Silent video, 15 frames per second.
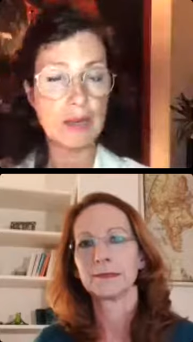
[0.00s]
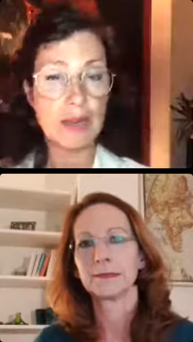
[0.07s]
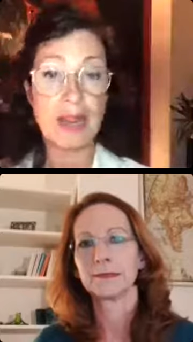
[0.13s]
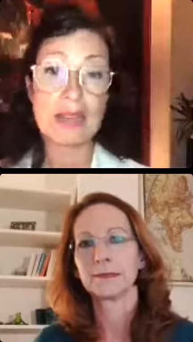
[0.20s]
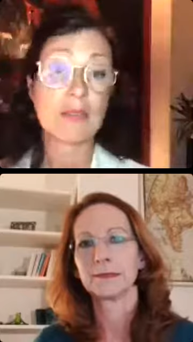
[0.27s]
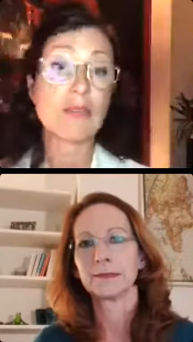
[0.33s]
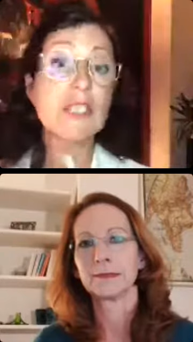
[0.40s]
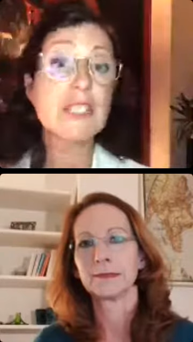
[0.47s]

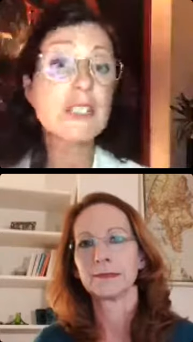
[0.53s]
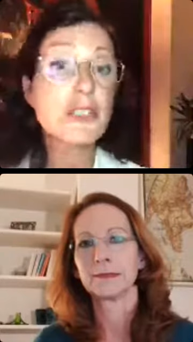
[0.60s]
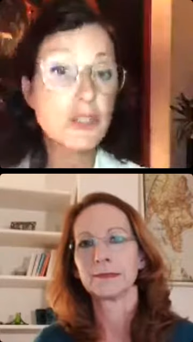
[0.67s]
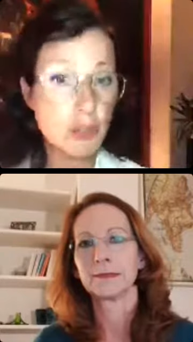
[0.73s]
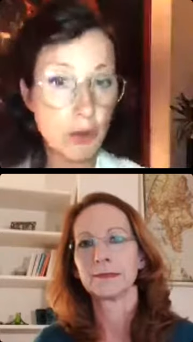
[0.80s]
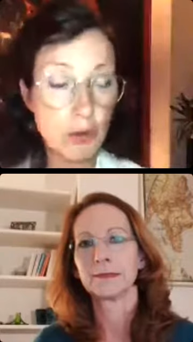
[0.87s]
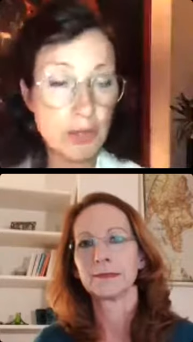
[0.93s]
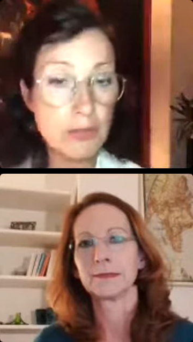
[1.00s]
Speaker 1: like real
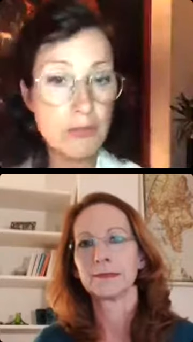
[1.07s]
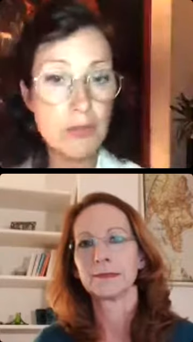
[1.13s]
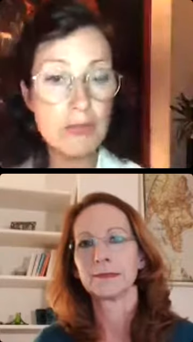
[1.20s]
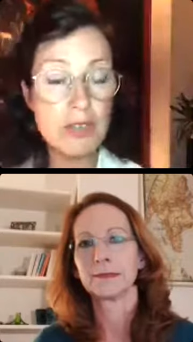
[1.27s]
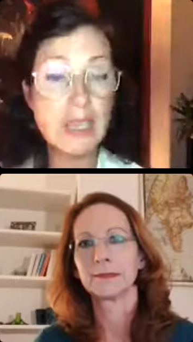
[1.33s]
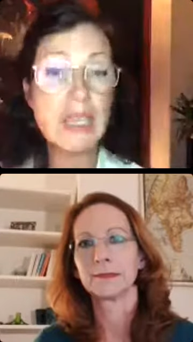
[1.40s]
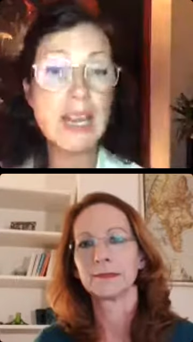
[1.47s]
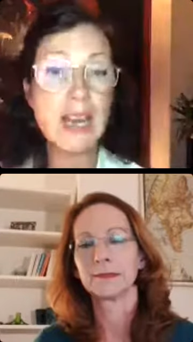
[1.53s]
stories from
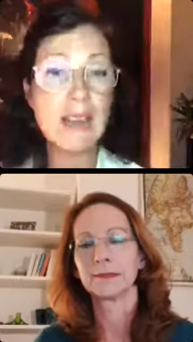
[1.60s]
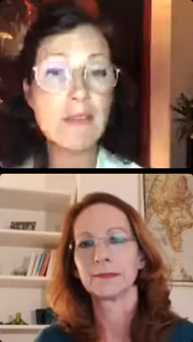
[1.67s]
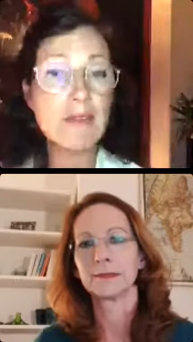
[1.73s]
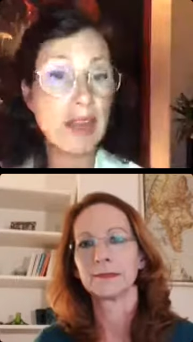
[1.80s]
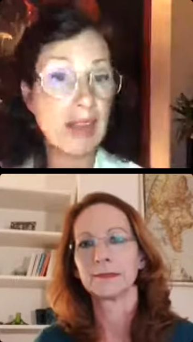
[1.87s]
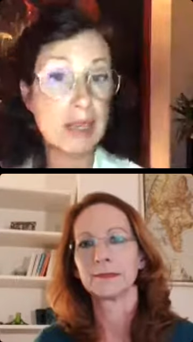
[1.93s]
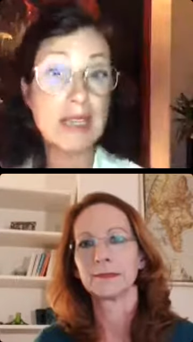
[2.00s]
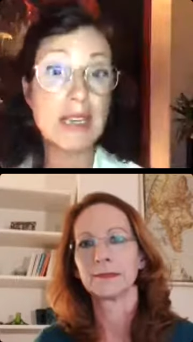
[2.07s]
real life
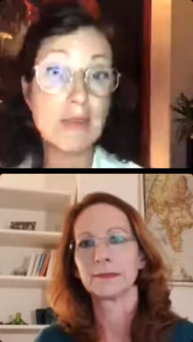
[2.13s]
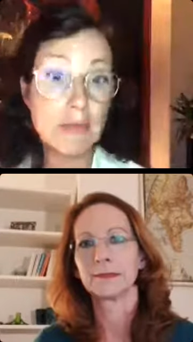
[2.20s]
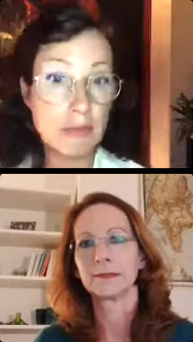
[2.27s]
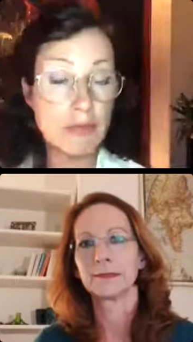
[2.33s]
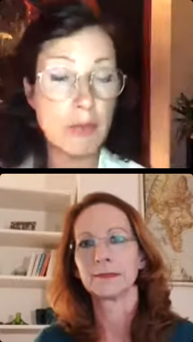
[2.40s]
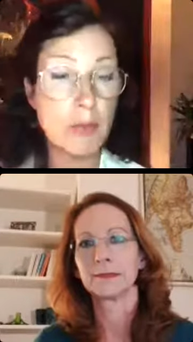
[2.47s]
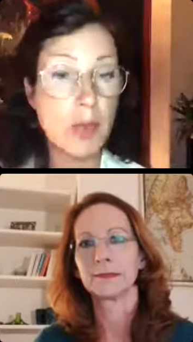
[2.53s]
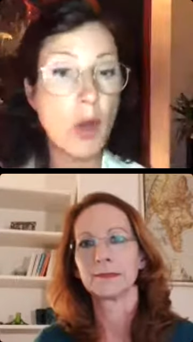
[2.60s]
and even
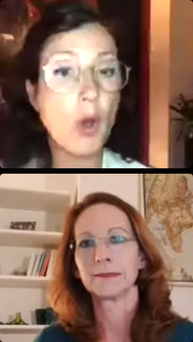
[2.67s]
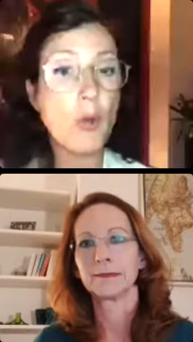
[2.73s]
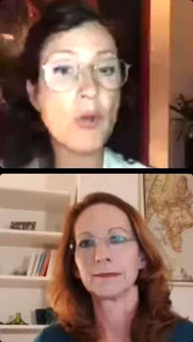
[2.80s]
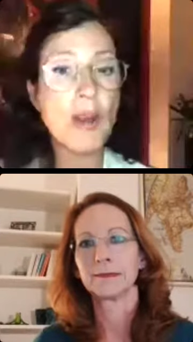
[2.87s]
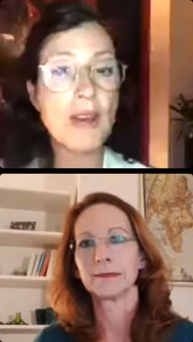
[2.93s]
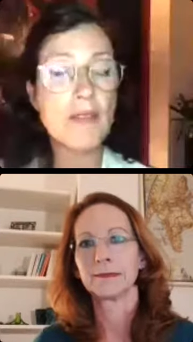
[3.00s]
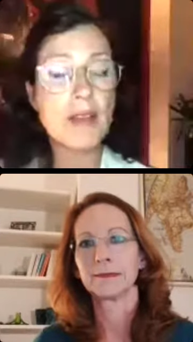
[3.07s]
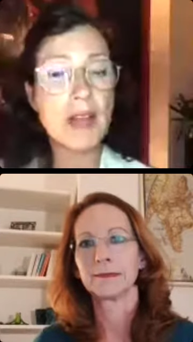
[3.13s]
from your own
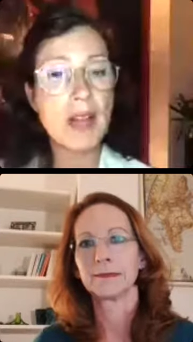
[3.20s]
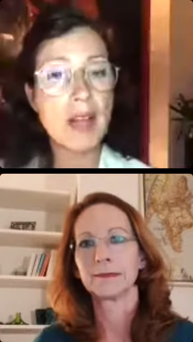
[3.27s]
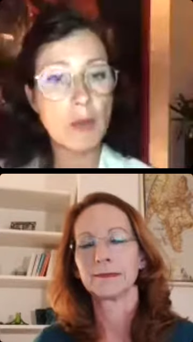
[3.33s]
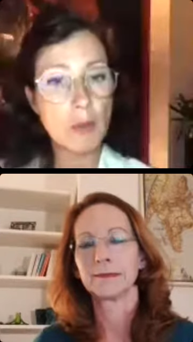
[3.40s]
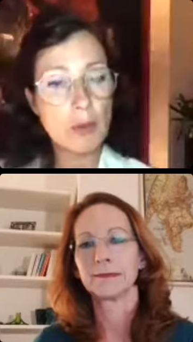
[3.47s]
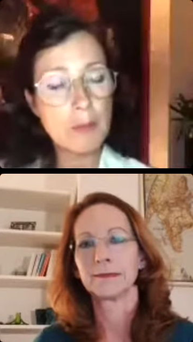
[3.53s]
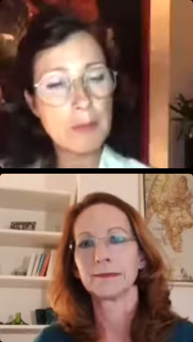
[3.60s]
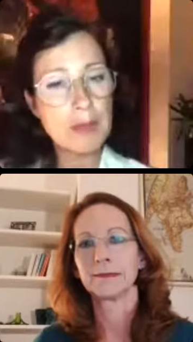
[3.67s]
life
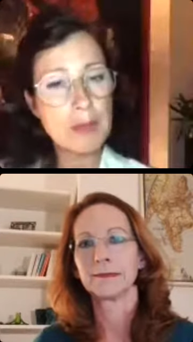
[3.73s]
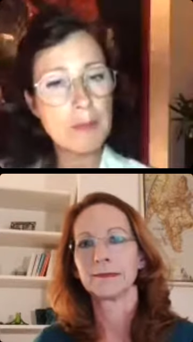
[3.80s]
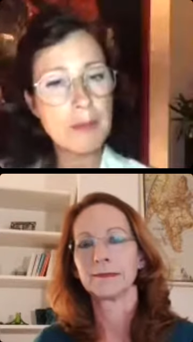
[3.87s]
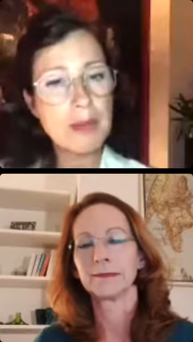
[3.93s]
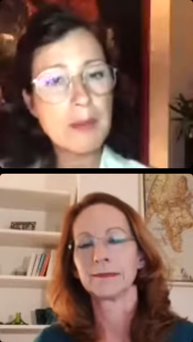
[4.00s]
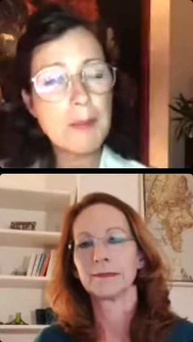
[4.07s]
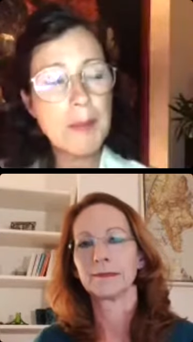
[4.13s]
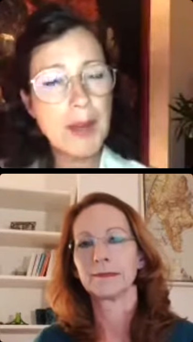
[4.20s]
will be a
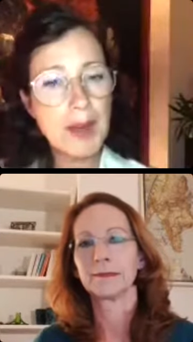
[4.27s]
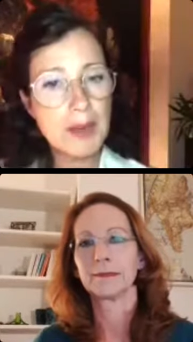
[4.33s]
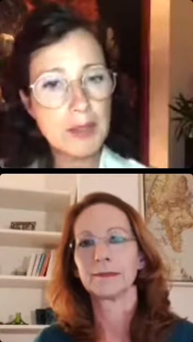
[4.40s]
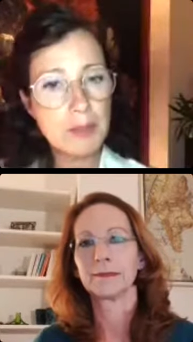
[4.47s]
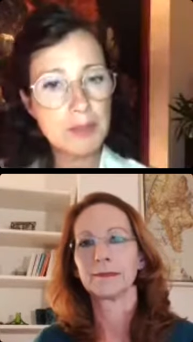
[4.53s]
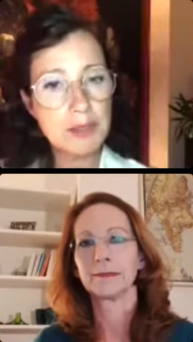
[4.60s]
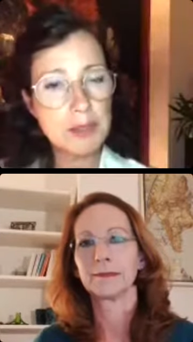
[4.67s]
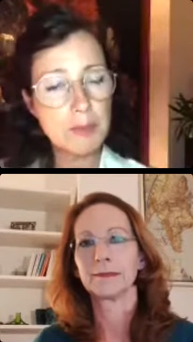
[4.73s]
big part
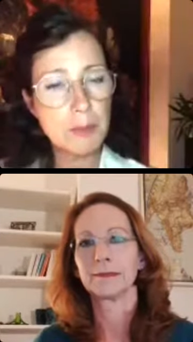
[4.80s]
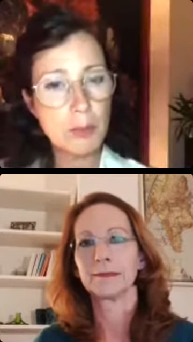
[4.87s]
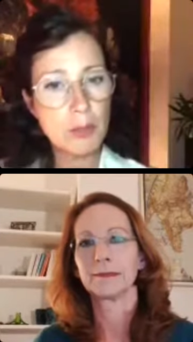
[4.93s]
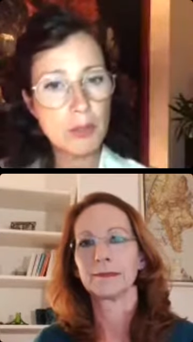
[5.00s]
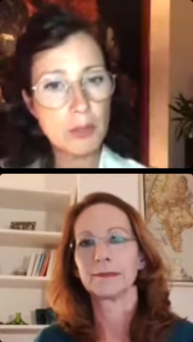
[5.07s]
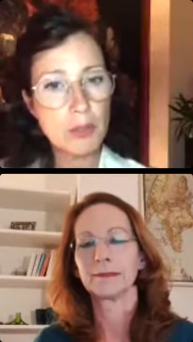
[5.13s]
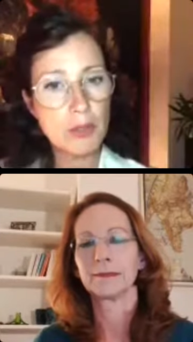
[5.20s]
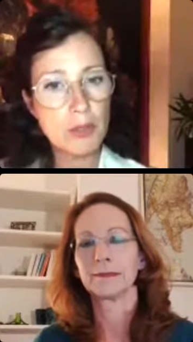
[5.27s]
of this
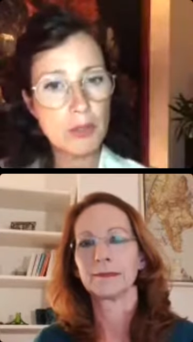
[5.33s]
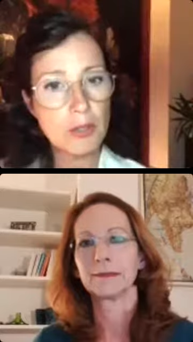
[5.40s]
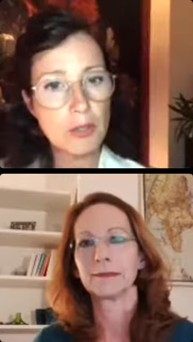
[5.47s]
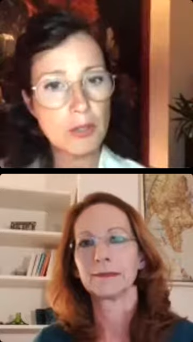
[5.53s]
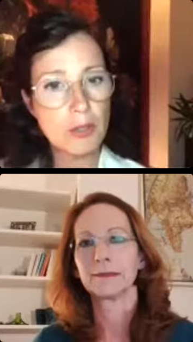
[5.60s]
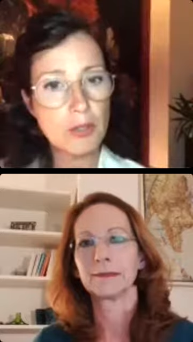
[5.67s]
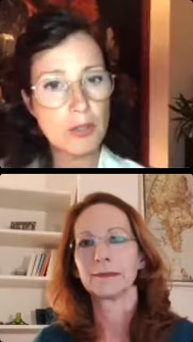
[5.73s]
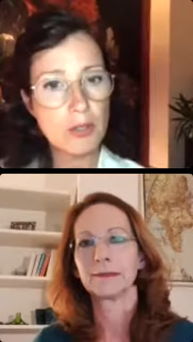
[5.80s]
book?
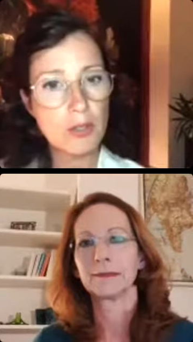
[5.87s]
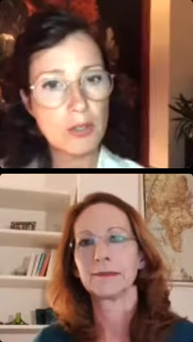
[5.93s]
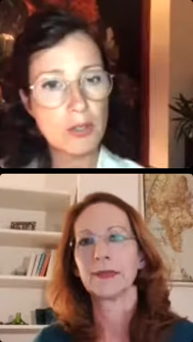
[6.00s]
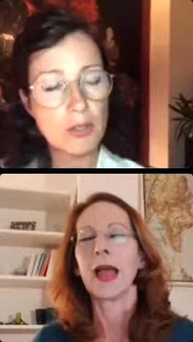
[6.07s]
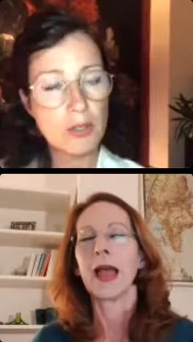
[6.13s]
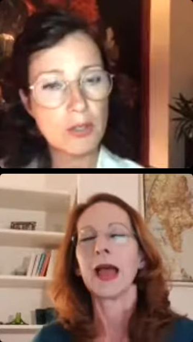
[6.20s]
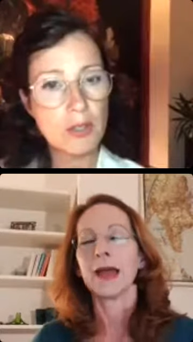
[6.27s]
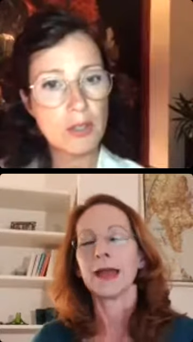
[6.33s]

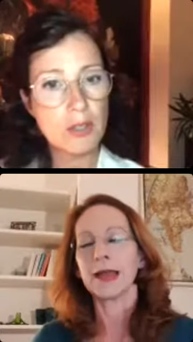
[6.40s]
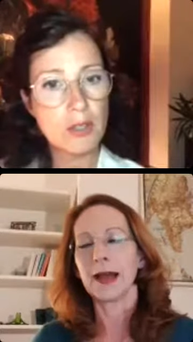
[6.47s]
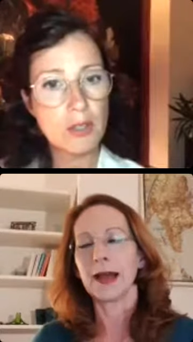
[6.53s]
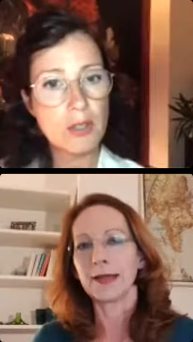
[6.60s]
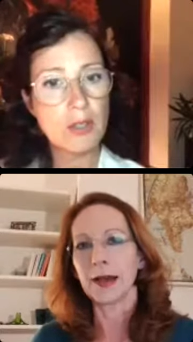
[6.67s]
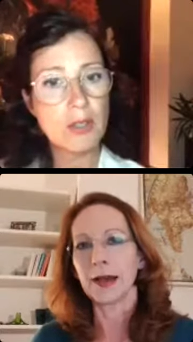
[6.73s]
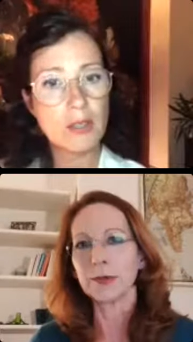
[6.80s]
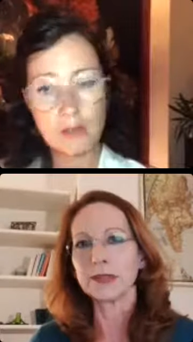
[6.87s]
Speaker 2: Yeah,
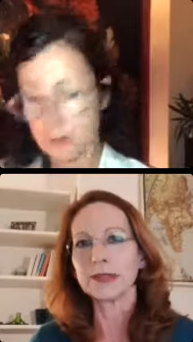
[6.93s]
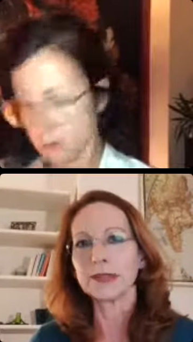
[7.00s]
that was